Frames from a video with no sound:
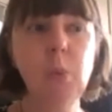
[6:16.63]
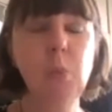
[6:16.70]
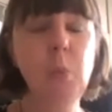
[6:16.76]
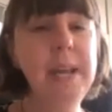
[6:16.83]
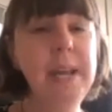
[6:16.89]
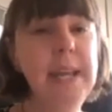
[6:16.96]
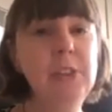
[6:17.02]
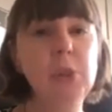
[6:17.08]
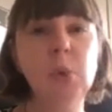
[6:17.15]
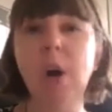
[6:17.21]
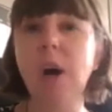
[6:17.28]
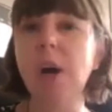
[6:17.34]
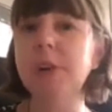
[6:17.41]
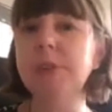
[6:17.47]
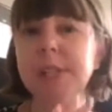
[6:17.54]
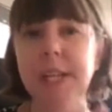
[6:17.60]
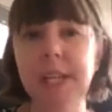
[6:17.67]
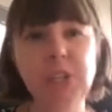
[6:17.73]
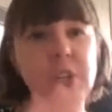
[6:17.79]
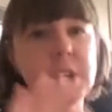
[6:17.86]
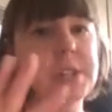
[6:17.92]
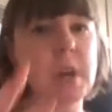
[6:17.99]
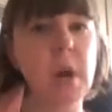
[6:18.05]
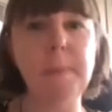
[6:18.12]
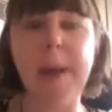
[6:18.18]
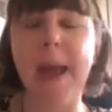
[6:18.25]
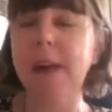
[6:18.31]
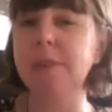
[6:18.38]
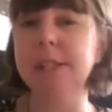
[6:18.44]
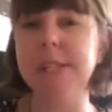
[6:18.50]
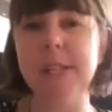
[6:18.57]
we thought our teachers and our
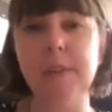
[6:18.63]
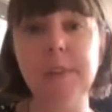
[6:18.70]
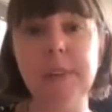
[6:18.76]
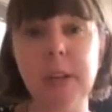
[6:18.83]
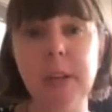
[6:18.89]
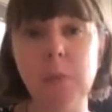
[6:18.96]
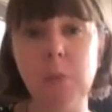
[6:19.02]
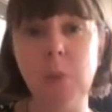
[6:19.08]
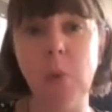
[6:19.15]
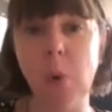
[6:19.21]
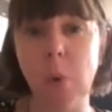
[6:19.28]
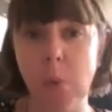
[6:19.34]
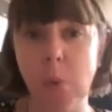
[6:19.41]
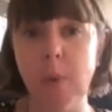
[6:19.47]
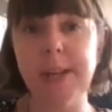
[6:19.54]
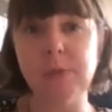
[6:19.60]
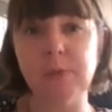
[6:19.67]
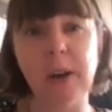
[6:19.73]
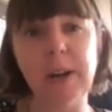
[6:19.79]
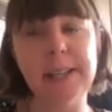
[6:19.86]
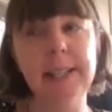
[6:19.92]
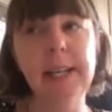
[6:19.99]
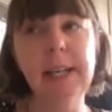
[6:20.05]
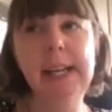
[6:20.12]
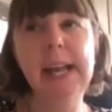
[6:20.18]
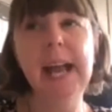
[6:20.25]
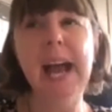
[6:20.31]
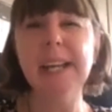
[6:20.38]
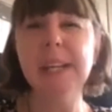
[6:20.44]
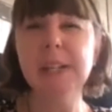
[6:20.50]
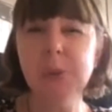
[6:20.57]
parents and everything were always right.
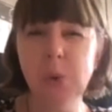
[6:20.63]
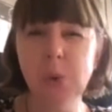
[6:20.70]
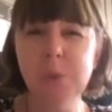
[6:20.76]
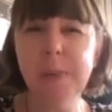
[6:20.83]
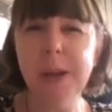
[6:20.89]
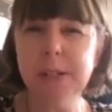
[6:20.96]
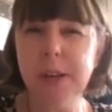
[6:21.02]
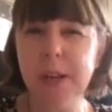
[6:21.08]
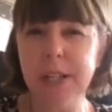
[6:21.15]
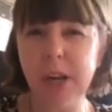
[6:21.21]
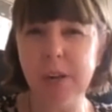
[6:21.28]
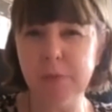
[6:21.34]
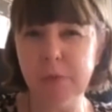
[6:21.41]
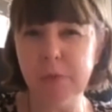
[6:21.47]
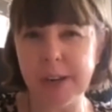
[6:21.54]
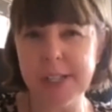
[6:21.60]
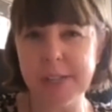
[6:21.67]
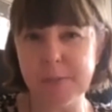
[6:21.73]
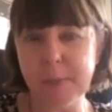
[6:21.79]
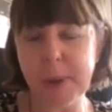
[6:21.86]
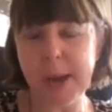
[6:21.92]
And it's almost like a rite of